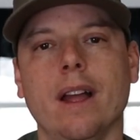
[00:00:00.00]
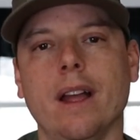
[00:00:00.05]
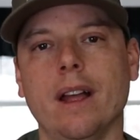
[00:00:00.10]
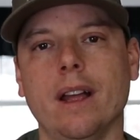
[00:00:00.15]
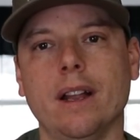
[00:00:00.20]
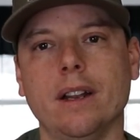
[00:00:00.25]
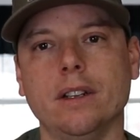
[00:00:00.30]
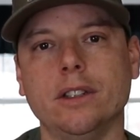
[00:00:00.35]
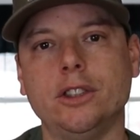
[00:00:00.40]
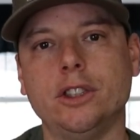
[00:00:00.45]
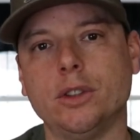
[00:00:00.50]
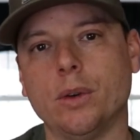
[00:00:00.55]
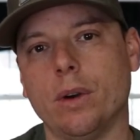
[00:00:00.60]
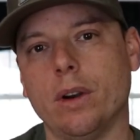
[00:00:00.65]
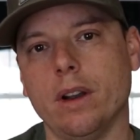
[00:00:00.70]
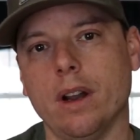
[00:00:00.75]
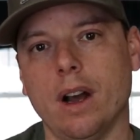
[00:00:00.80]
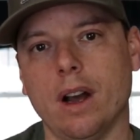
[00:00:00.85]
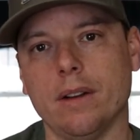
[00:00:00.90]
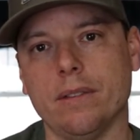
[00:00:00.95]
And
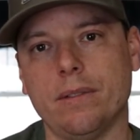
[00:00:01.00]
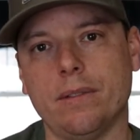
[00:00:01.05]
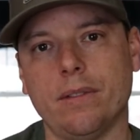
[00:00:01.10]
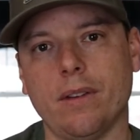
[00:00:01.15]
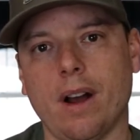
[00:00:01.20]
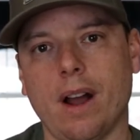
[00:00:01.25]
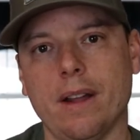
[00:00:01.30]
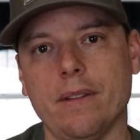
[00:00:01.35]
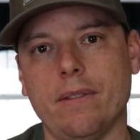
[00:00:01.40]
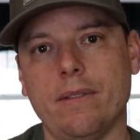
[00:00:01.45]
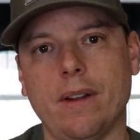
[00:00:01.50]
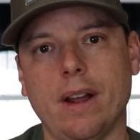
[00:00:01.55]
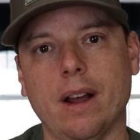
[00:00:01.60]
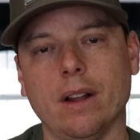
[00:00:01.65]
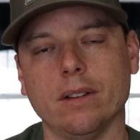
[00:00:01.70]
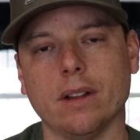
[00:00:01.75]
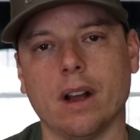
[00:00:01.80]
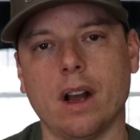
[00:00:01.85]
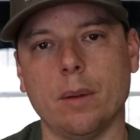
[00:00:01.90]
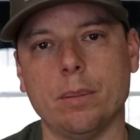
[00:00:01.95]
sure enough, I
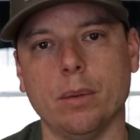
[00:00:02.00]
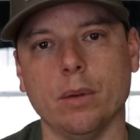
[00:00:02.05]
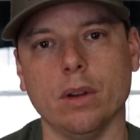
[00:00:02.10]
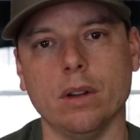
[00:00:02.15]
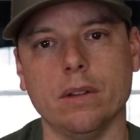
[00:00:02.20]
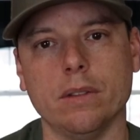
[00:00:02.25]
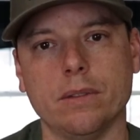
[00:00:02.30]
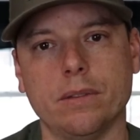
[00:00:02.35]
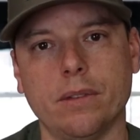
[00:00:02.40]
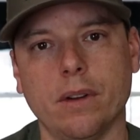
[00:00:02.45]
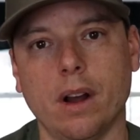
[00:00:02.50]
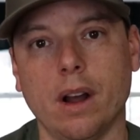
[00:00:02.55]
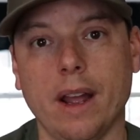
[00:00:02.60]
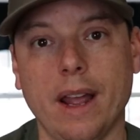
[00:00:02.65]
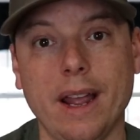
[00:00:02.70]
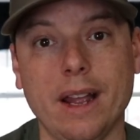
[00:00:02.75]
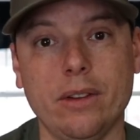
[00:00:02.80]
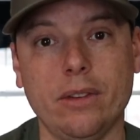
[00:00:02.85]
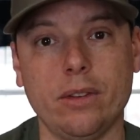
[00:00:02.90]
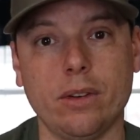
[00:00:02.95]
found a couple of uh,
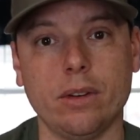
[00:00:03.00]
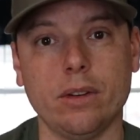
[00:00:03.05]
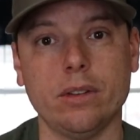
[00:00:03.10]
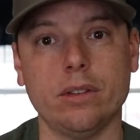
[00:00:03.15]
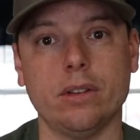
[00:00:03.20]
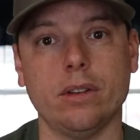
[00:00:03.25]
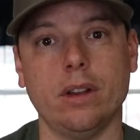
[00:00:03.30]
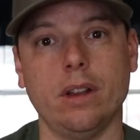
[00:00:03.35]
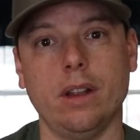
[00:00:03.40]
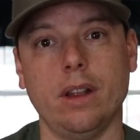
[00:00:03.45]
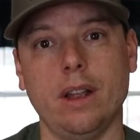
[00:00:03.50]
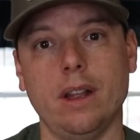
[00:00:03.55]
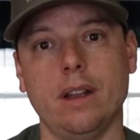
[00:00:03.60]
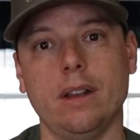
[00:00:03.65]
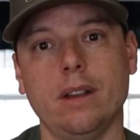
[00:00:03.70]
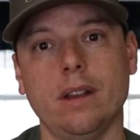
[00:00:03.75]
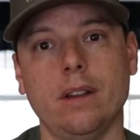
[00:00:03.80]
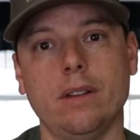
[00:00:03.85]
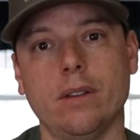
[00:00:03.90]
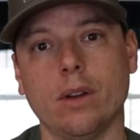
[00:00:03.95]
answers
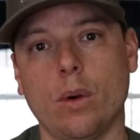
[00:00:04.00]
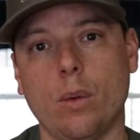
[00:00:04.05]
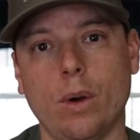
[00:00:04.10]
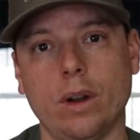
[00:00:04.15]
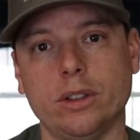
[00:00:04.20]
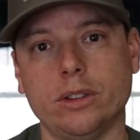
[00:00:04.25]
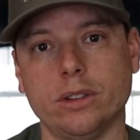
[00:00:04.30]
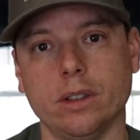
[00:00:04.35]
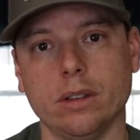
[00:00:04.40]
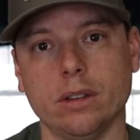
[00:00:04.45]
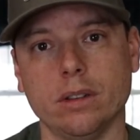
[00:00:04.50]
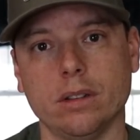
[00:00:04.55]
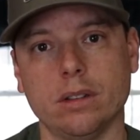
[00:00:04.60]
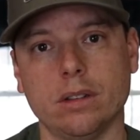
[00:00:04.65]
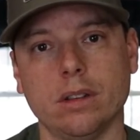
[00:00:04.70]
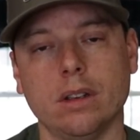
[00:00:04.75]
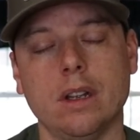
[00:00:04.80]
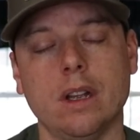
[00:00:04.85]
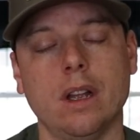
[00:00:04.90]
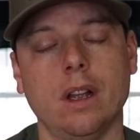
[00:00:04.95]
in the
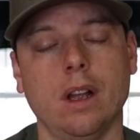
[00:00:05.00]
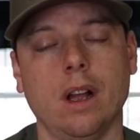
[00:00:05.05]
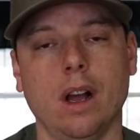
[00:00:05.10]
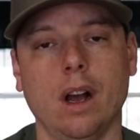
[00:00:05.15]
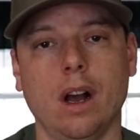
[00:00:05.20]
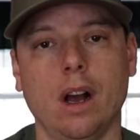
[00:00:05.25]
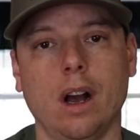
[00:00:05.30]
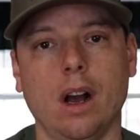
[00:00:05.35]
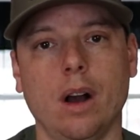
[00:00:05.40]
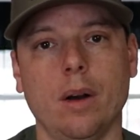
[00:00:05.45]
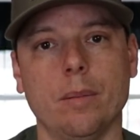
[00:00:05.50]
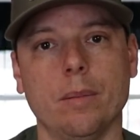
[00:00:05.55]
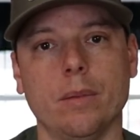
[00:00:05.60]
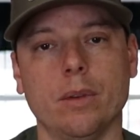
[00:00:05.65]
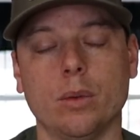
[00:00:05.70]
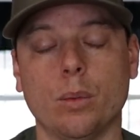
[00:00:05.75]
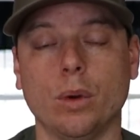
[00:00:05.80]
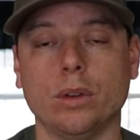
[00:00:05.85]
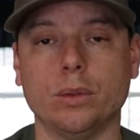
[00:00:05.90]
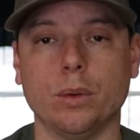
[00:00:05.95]
questions, um,
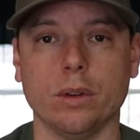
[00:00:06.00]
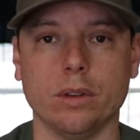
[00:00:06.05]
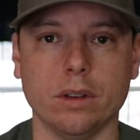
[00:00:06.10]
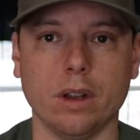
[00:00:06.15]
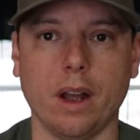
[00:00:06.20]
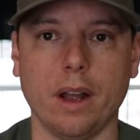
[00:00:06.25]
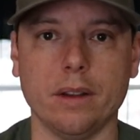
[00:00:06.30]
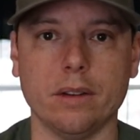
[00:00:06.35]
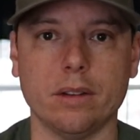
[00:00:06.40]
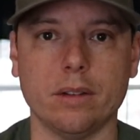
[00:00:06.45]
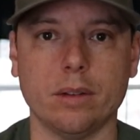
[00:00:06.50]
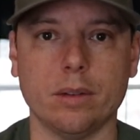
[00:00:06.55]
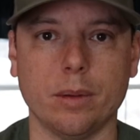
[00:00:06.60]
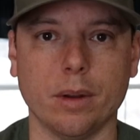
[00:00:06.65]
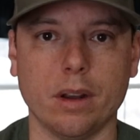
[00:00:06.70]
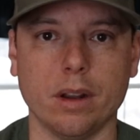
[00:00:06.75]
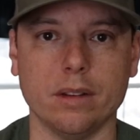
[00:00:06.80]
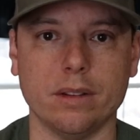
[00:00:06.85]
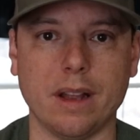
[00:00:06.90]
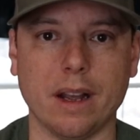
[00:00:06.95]
which was nice,
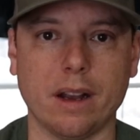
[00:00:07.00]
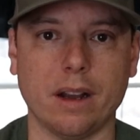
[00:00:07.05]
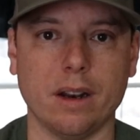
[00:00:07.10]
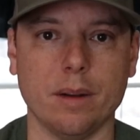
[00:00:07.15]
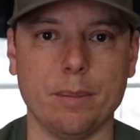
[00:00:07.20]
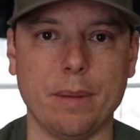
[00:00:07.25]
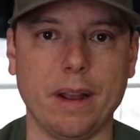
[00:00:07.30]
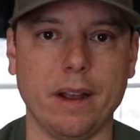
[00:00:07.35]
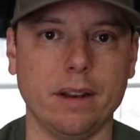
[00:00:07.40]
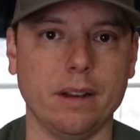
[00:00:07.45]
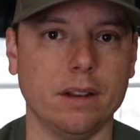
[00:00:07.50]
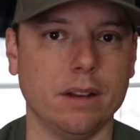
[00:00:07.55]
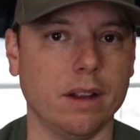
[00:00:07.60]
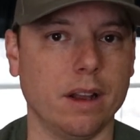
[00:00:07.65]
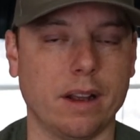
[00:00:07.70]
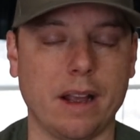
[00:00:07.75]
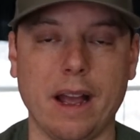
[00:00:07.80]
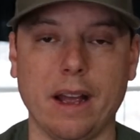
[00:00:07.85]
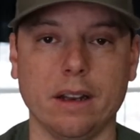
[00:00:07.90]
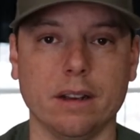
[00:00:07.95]
because that could have made,
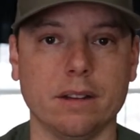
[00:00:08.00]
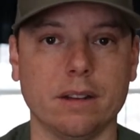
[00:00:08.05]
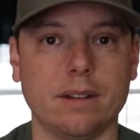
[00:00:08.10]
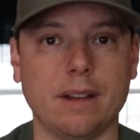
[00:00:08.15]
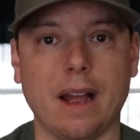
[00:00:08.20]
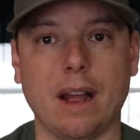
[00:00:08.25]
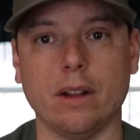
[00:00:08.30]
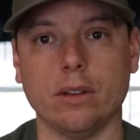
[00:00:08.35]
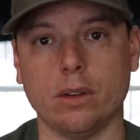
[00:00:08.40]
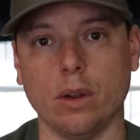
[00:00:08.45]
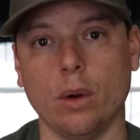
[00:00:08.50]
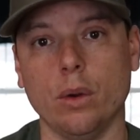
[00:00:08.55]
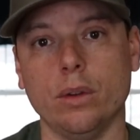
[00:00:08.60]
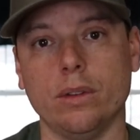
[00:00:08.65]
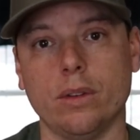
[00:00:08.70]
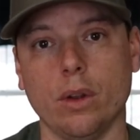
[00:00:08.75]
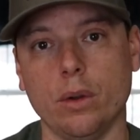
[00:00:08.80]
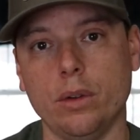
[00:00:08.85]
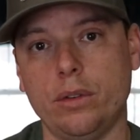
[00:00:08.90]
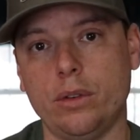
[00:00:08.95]
again, that
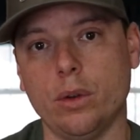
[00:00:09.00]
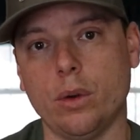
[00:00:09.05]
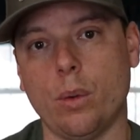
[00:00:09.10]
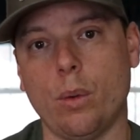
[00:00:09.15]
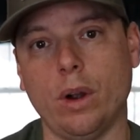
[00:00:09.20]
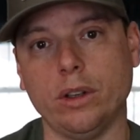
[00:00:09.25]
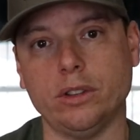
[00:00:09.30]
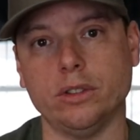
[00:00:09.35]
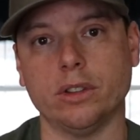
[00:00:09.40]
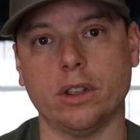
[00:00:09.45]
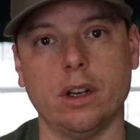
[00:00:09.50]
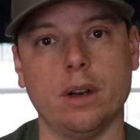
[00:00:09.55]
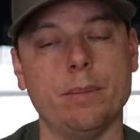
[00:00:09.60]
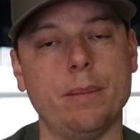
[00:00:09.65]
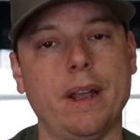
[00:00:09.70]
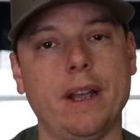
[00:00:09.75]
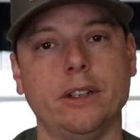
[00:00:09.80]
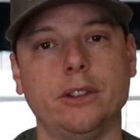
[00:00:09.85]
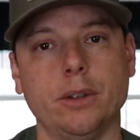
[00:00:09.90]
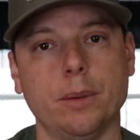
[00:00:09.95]
those, those two questions could have
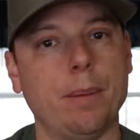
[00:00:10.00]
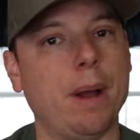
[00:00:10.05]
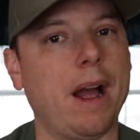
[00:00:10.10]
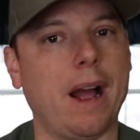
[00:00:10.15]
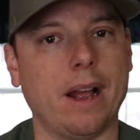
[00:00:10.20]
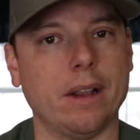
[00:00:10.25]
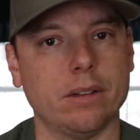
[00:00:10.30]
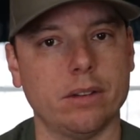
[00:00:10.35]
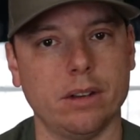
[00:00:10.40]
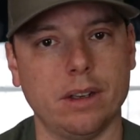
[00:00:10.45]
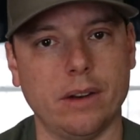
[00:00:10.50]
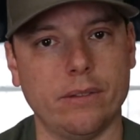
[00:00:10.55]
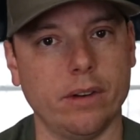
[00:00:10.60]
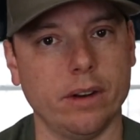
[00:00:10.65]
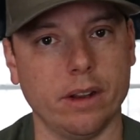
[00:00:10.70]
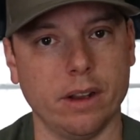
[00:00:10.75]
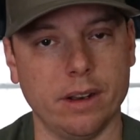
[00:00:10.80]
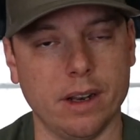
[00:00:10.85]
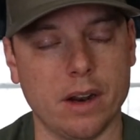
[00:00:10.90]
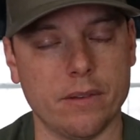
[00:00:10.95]
made you pass. You
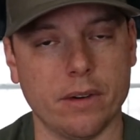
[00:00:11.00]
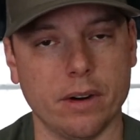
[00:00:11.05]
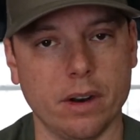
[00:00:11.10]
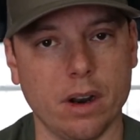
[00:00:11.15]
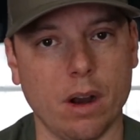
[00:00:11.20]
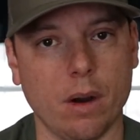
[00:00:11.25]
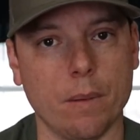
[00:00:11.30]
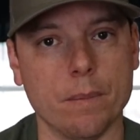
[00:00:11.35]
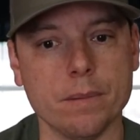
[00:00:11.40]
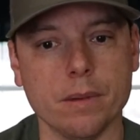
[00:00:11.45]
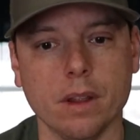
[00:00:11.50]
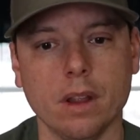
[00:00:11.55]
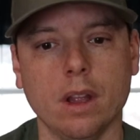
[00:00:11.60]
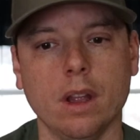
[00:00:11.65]
never, you never know.